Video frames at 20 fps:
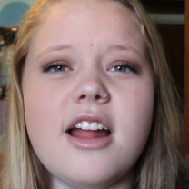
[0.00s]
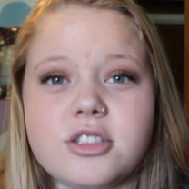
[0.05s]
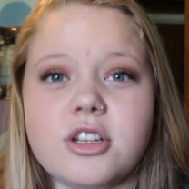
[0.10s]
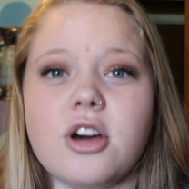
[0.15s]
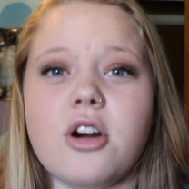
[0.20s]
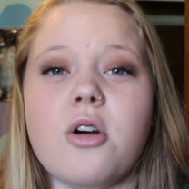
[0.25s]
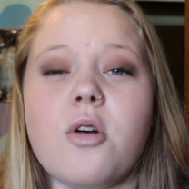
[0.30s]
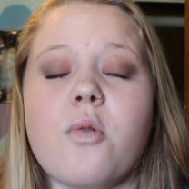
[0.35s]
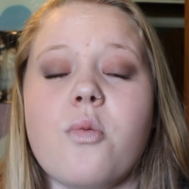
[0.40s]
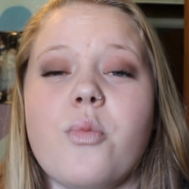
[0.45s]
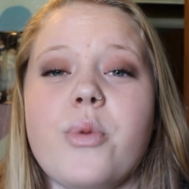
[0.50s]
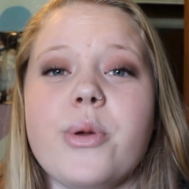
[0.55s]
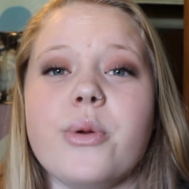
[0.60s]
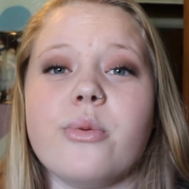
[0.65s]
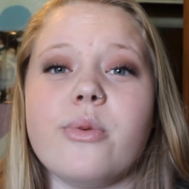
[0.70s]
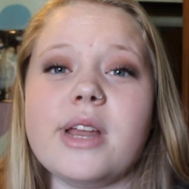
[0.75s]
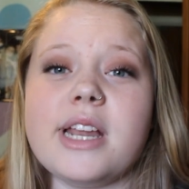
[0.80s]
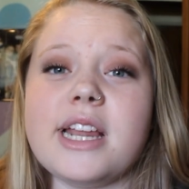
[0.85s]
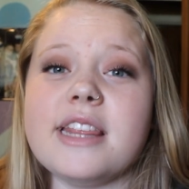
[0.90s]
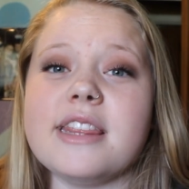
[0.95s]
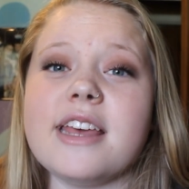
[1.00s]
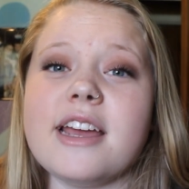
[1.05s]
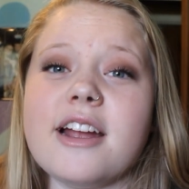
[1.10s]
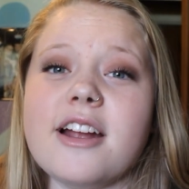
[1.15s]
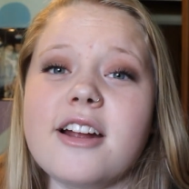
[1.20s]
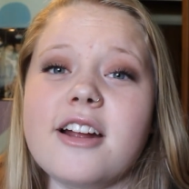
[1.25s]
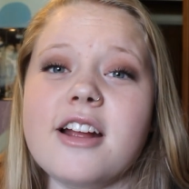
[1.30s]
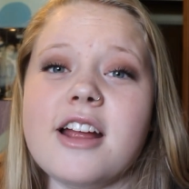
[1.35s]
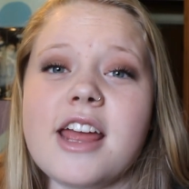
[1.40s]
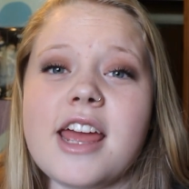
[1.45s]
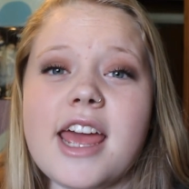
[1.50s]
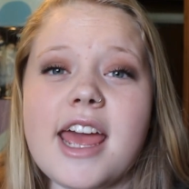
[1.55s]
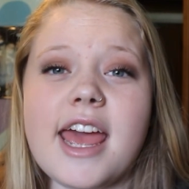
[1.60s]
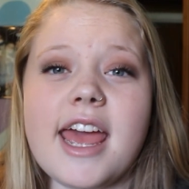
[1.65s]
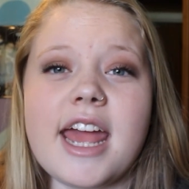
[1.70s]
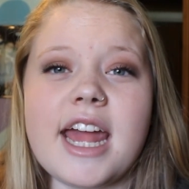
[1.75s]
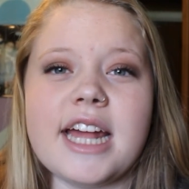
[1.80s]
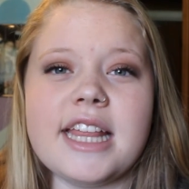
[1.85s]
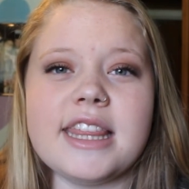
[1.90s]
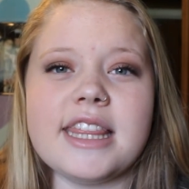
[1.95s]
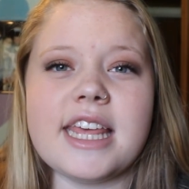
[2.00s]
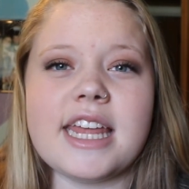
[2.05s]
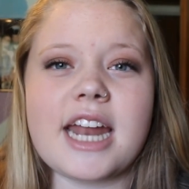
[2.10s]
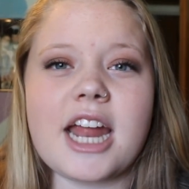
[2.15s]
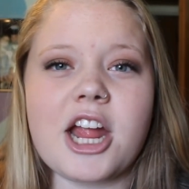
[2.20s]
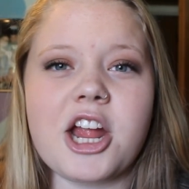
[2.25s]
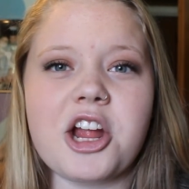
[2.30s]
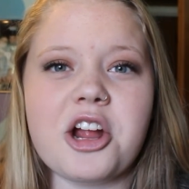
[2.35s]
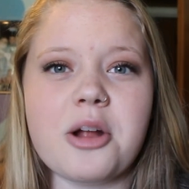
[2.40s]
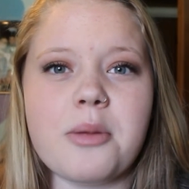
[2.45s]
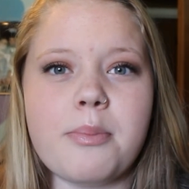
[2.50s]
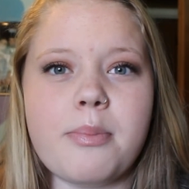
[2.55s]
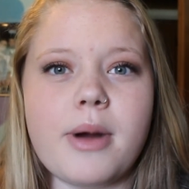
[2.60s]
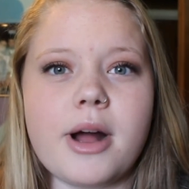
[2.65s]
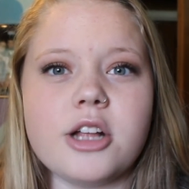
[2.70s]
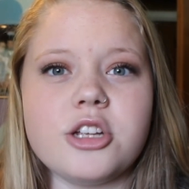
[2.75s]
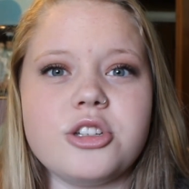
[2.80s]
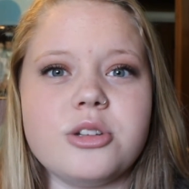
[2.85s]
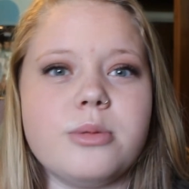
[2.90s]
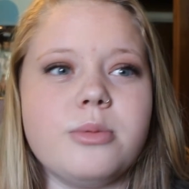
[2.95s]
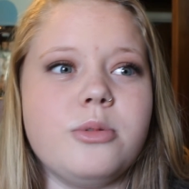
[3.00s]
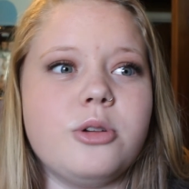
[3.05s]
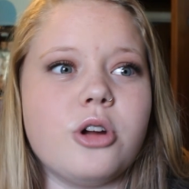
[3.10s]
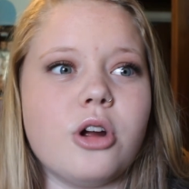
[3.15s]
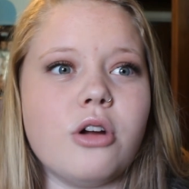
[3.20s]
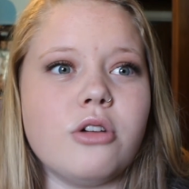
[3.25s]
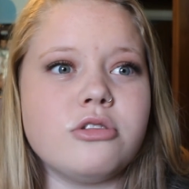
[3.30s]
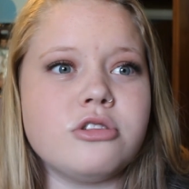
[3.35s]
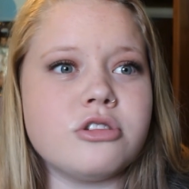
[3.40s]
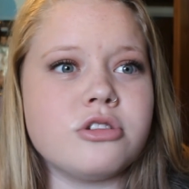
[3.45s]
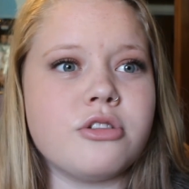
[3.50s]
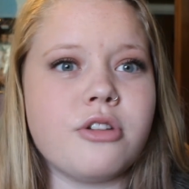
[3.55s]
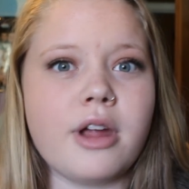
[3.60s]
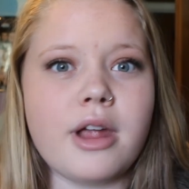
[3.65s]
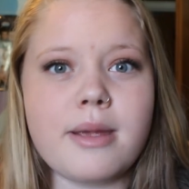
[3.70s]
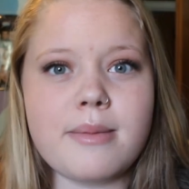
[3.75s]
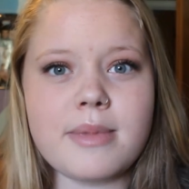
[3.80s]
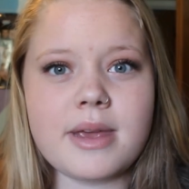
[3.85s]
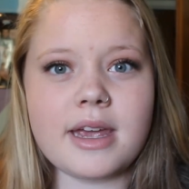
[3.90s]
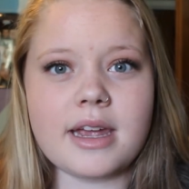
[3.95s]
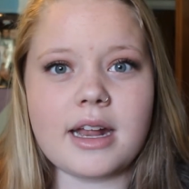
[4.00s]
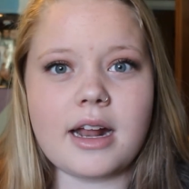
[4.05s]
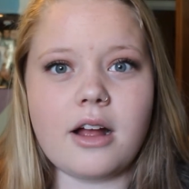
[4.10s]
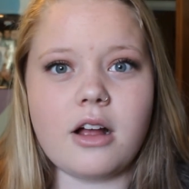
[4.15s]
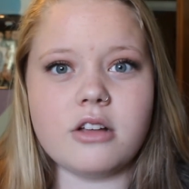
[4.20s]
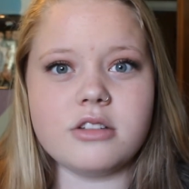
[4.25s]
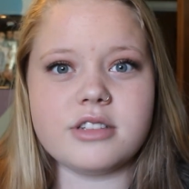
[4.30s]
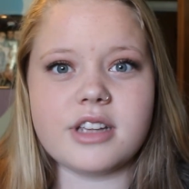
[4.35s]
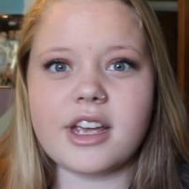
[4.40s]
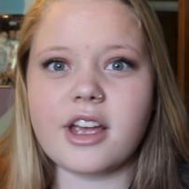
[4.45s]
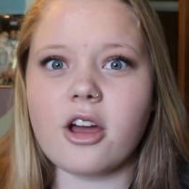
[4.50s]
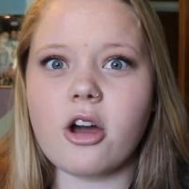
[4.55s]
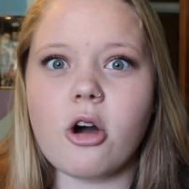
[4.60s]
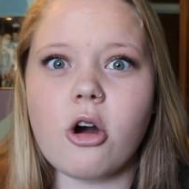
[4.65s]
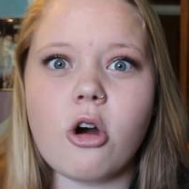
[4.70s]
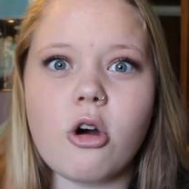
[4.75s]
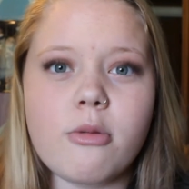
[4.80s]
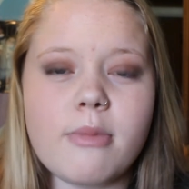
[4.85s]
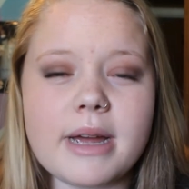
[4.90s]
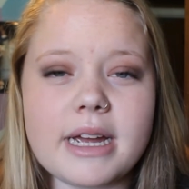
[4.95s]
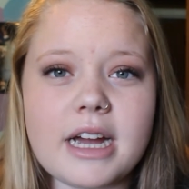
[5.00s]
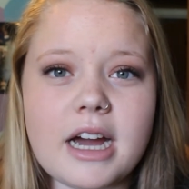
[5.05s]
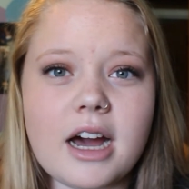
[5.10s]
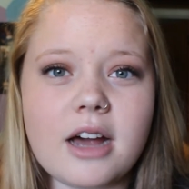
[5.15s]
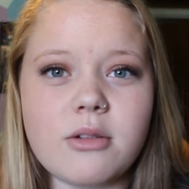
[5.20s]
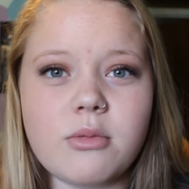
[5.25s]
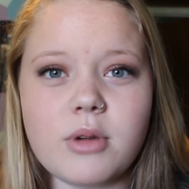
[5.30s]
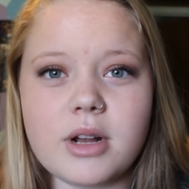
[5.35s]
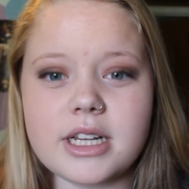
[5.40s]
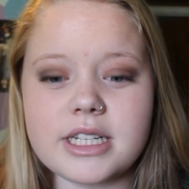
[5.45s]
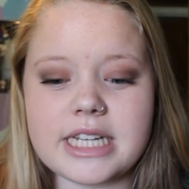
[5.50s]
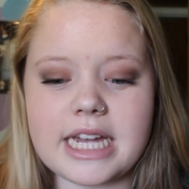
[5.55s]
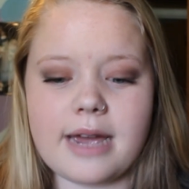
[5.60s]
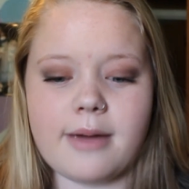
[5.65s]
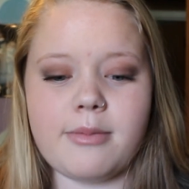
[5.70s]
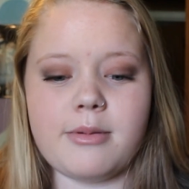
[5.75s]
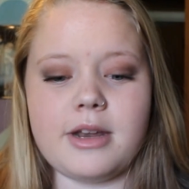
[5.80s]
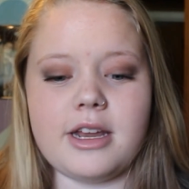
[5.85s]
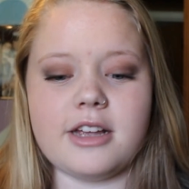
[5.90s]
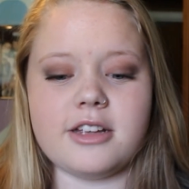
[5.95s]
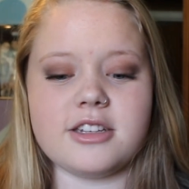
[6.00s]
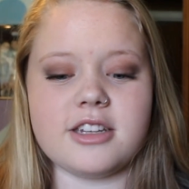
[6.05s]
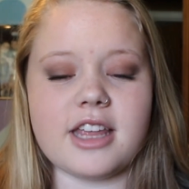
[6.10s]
So we were waiting there, and then I hear a bunch of girls screaming, and I was like, oh my god, what is happening?